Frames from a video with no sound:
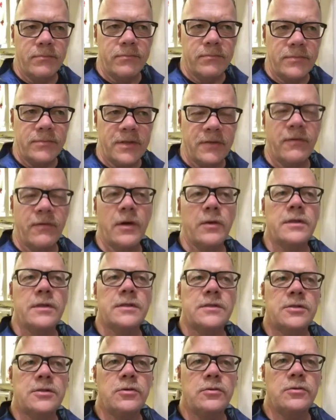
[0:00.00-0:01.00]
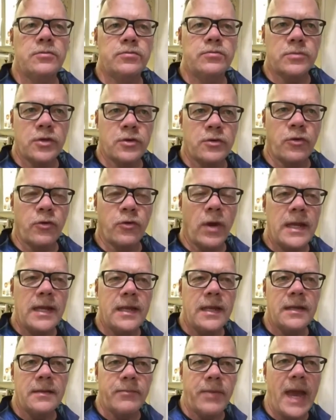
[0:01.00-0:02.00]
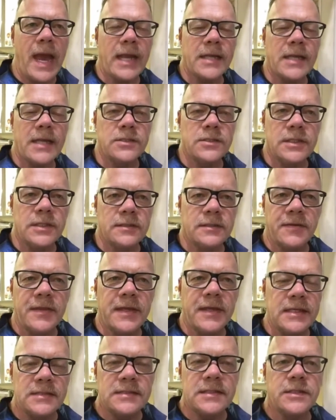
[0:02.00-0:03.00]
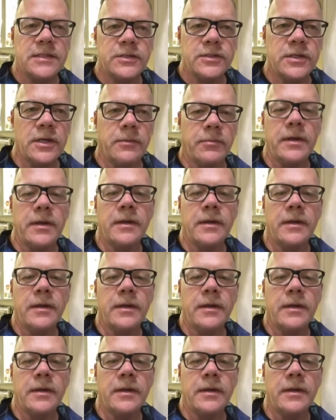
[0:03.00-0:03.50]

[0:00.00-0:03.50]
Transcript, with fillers: devoted to crating and packaging the things they ship.